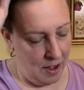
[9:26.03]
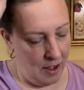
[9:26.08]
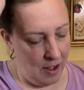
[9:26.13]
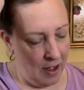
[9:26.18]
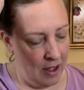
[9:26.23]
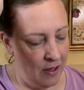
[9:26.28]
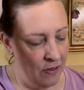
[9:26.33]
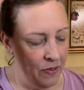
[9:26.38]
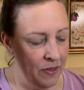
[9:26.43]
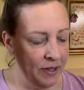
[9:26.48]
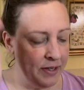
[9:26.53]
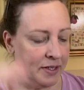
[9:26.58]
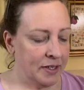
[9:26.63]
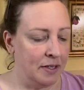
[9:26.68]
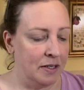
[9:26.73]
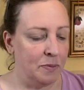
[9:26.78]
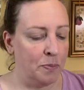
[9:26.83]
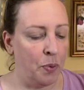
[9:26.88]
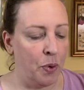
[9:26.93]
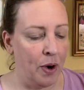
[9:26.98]
And this
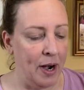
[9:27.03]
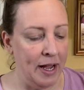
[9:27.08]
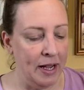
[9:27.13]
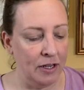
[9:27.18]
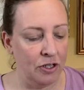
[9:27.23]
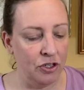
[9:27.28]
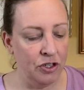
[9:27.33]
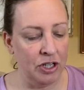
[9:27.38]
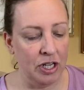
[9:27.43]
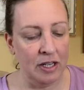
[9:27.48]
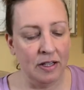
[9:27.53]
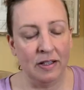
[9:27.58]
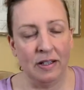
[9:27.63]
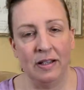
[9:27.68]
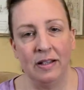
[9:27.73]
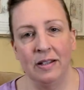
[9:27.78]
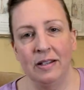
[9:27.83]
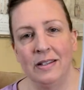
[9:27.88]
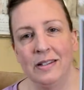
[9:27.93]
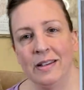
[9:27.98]
is Praise
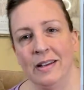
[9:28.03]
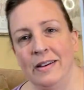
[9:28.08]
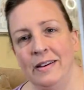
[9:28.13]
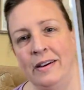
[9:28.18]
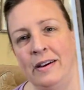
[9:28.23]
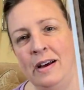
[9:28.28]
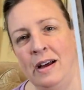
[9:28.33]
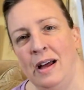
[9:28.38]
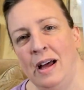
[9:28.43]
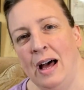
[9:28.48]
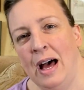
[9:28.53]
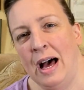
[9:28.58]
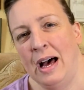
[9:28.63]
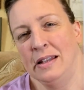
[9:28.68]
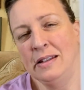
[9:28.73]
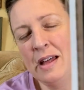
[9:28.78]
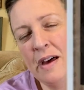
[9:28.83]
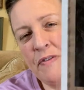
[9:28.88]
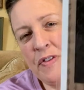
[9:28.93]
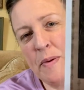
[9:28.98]
Jesus. I
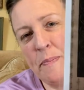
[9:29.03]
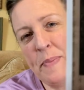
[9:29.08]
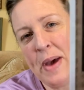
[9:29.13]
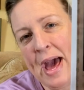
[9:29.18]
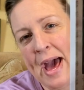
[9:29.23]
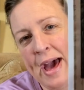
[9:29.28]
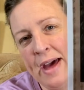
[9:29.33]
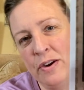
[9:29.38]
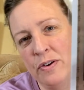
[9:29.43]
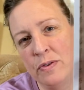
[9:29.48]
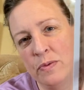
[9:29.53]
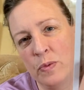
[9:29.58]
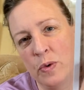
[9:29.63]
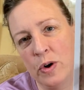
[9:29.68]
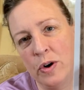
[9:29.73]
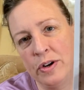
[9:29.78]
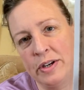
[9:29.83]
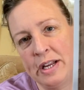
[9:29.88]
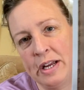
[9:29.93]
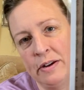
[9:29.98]
love the pattern
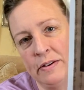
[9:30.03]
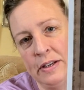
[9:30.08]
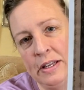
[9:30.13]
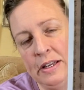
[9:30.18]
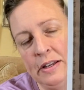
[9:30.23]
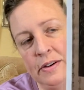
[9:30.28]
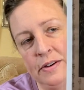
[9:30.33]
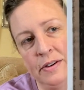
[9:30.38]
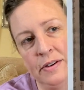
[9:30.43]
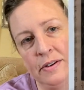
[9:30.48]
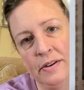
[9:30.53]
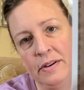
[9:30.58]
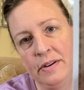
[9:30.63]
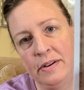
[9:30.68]
work down here.